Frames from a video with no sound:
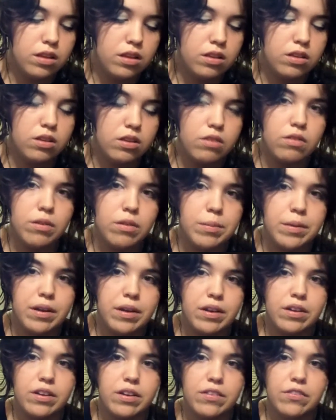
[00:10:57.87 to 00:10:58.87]
So rub it
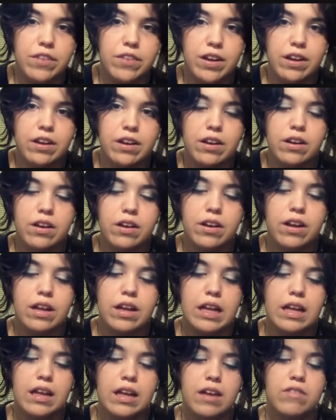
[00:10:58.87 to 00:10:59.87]
on your finger
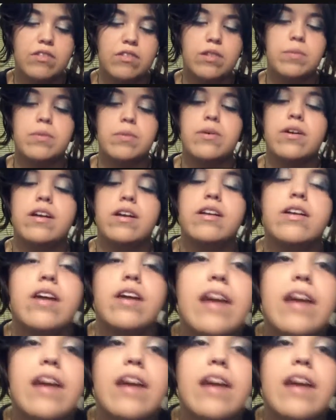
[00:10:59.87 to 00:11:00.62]
after you pour it in your